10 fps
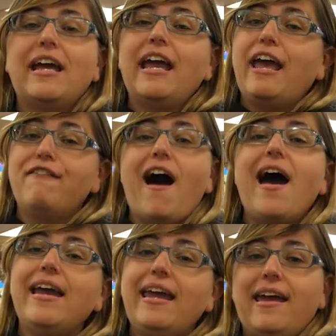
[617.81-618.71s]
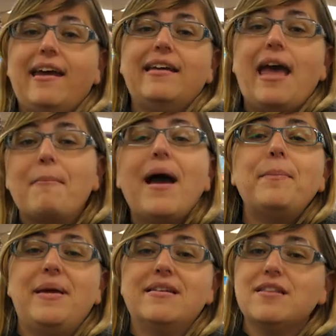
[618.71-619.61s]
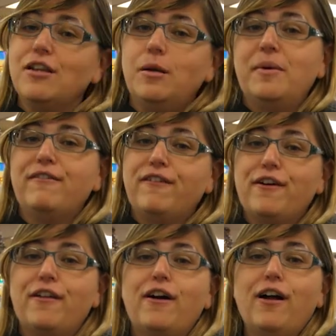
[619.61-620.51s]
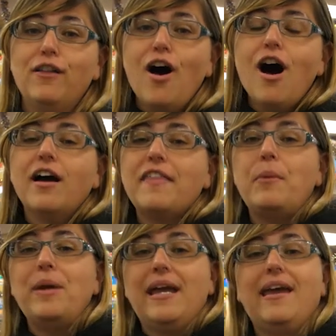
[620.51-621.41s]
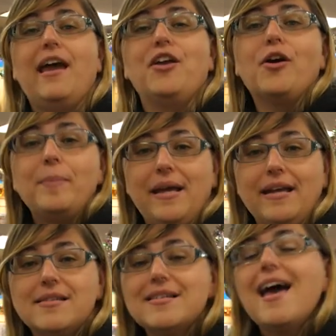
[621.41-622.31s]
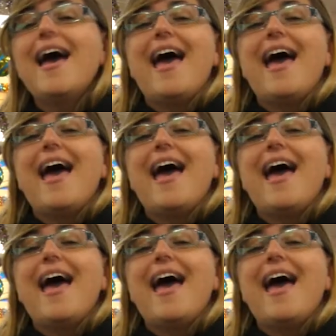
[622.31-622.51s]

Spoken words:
like if I can get my piece a little bit further along, then we can get your piece